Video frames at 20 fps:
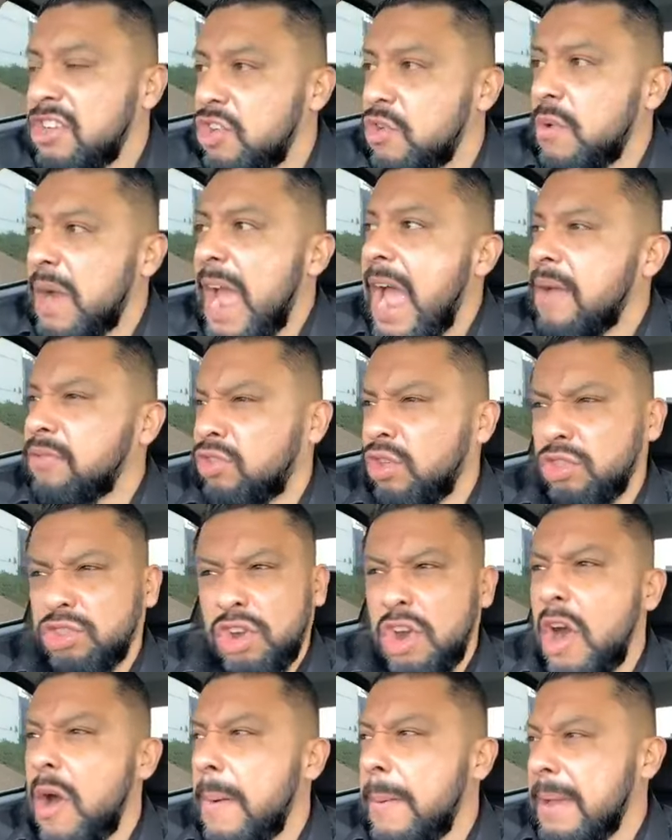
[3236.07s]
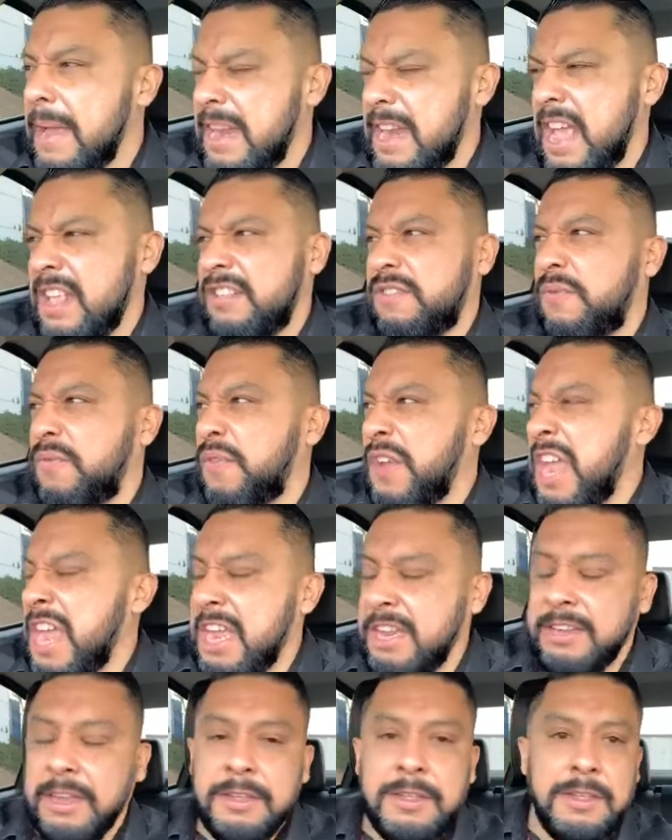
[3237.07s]
that you have to throw in his
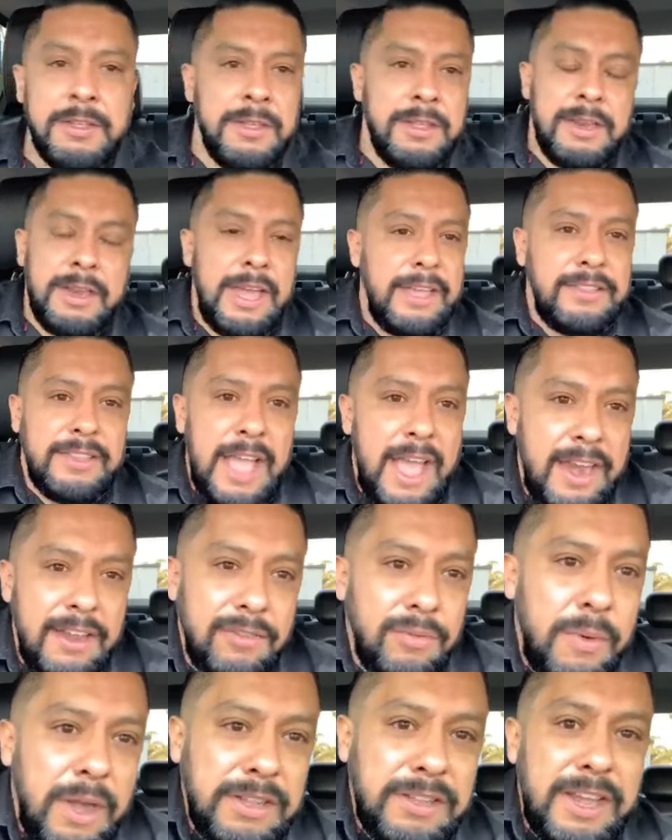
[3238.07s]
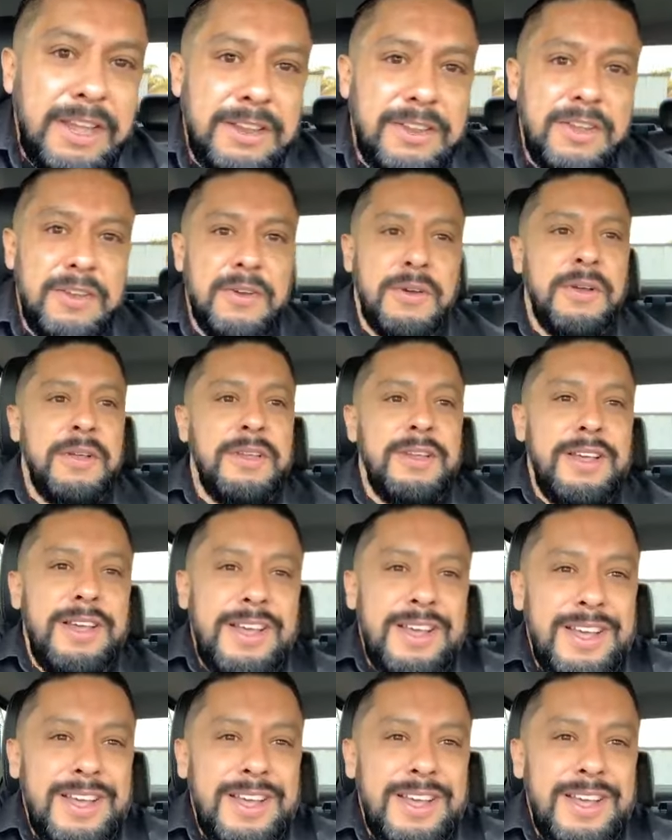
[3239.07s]
feet? Like, that is what they do.